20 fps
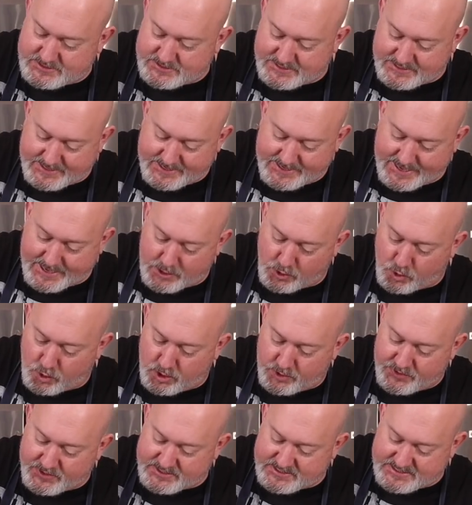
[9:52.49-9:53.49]
is going to get
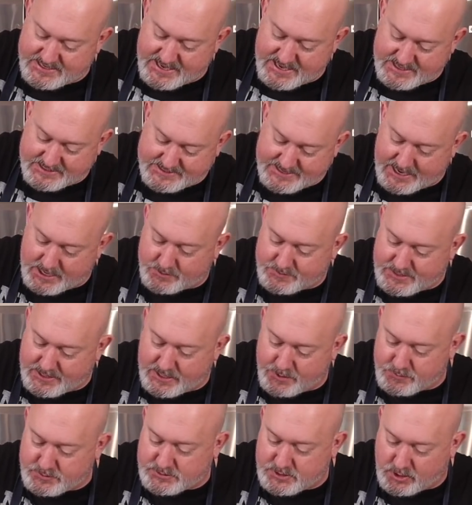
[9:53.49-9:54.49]
all the seeds out that
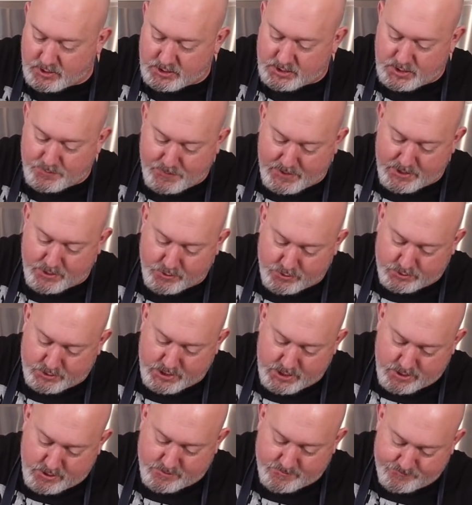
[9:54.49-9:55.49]
I was talking about
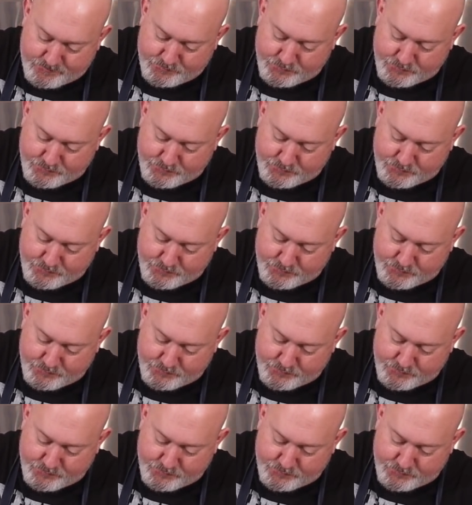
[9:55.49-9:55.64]
earlier.